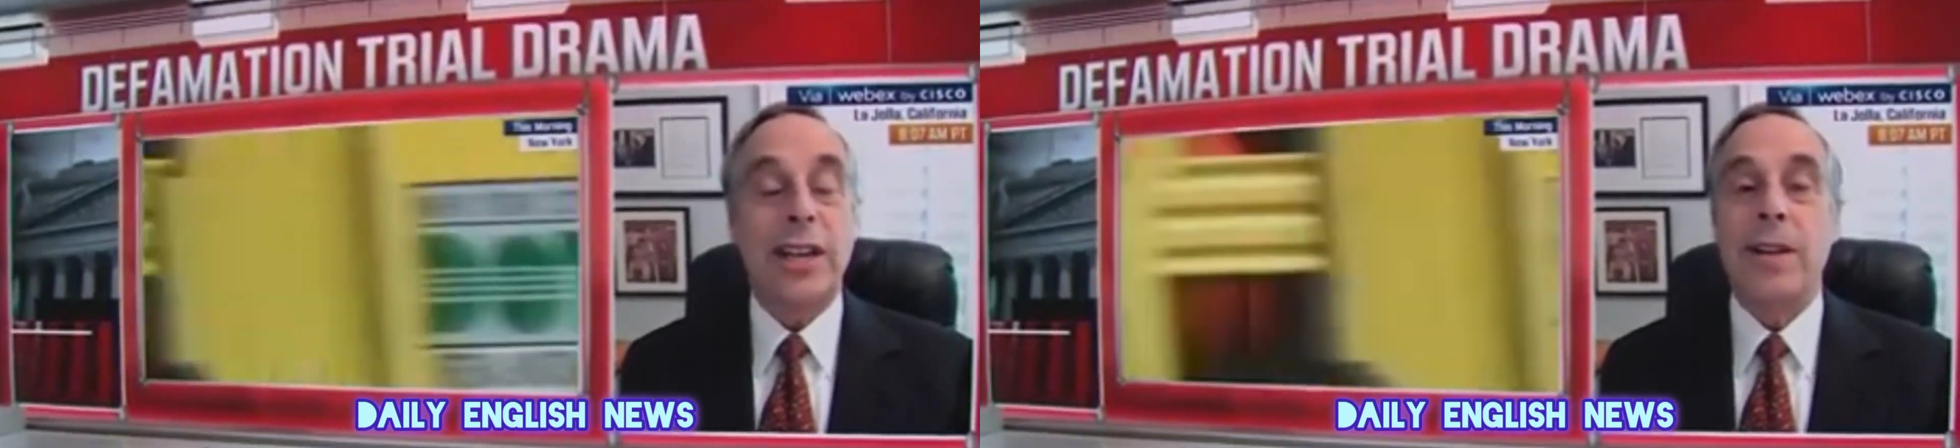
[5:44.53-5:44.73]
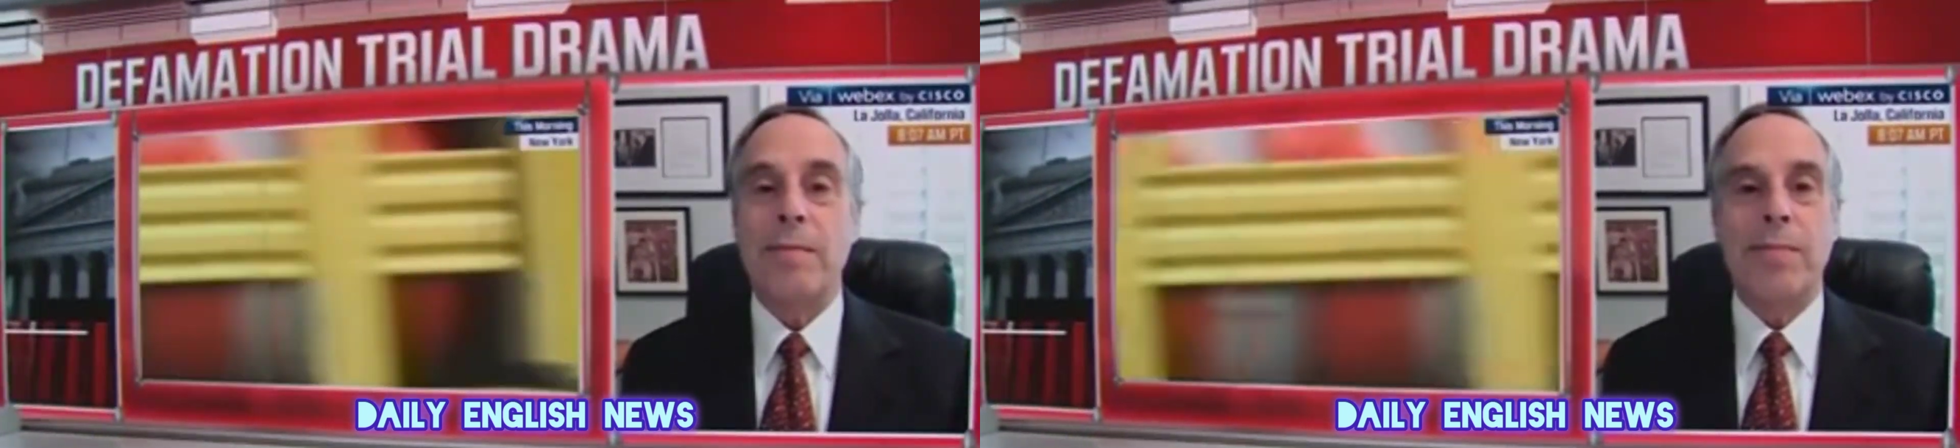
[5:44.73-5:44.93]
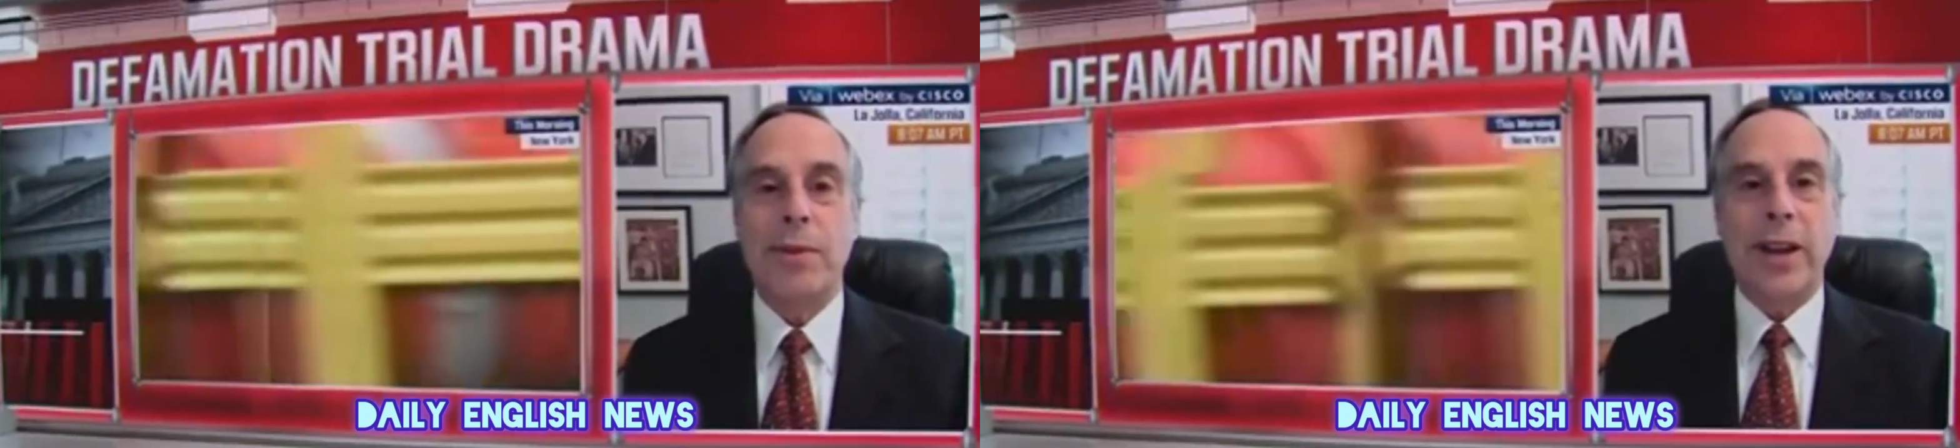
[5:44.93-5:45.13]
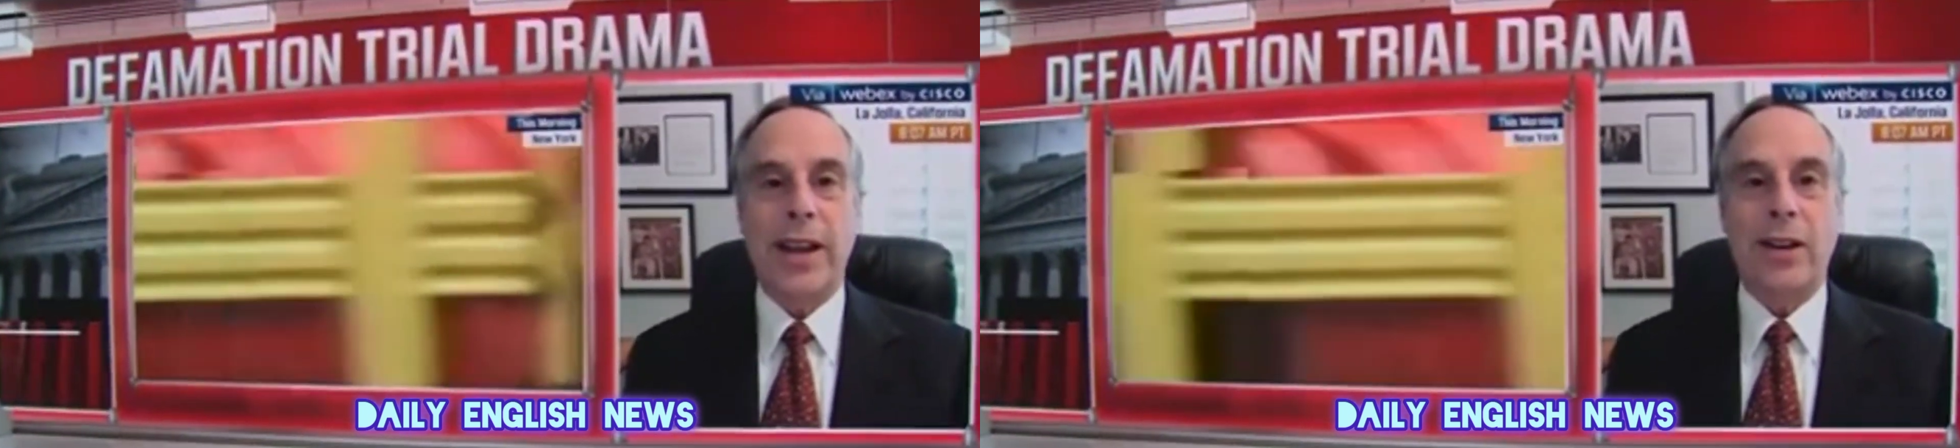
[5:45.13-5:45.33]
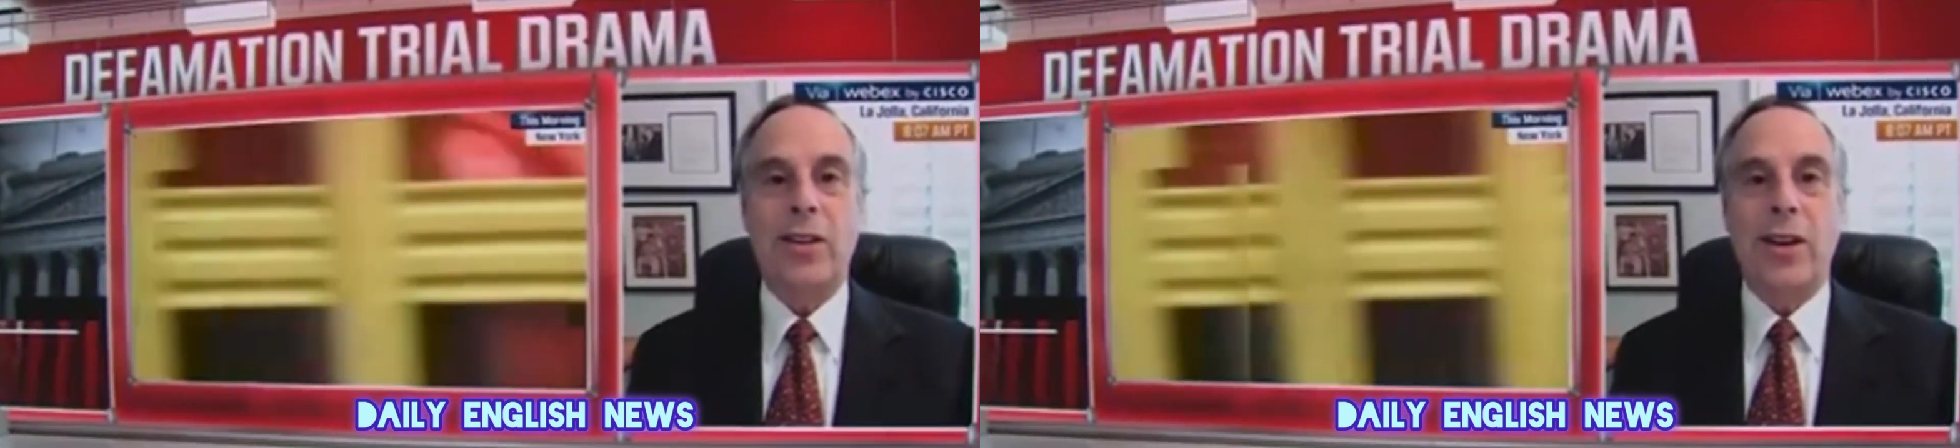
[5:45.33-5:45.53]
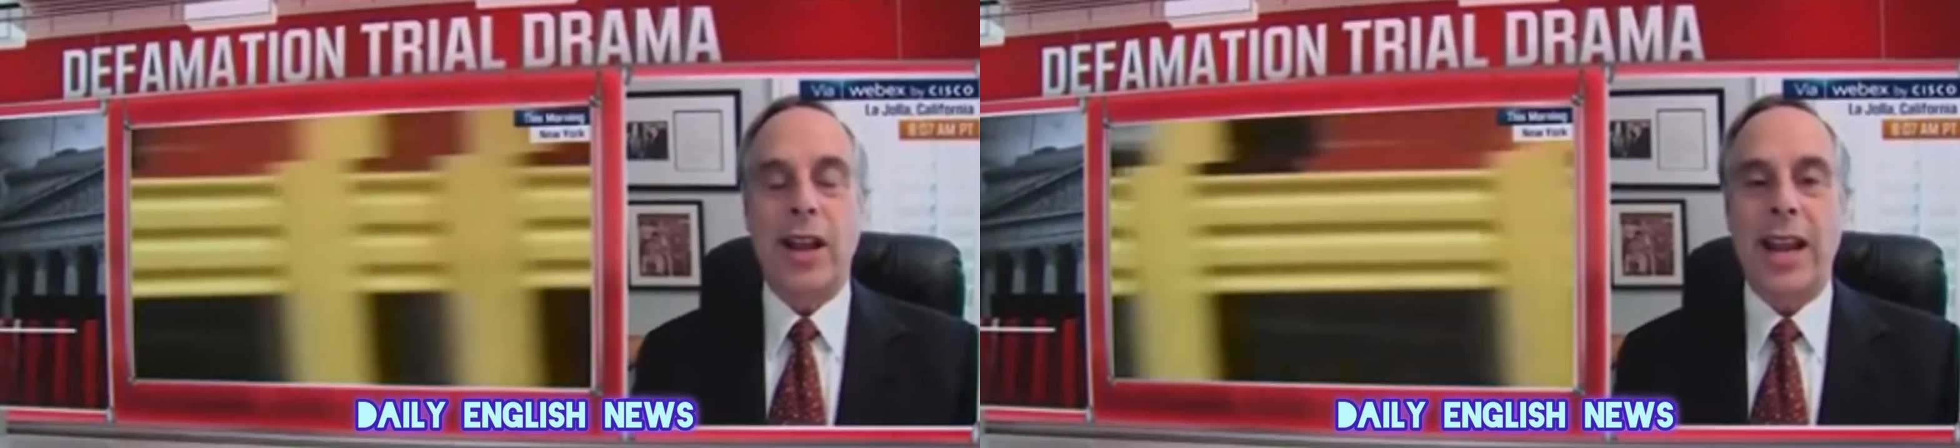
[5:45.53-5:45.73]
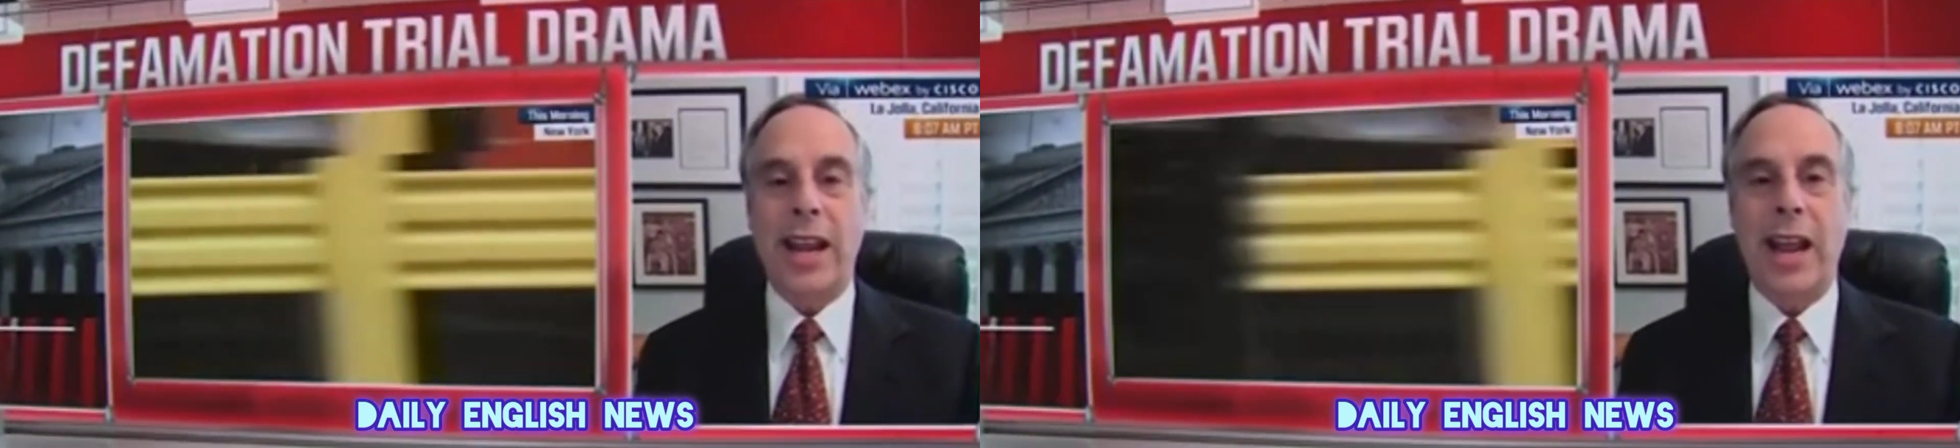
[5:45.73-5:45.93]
completely,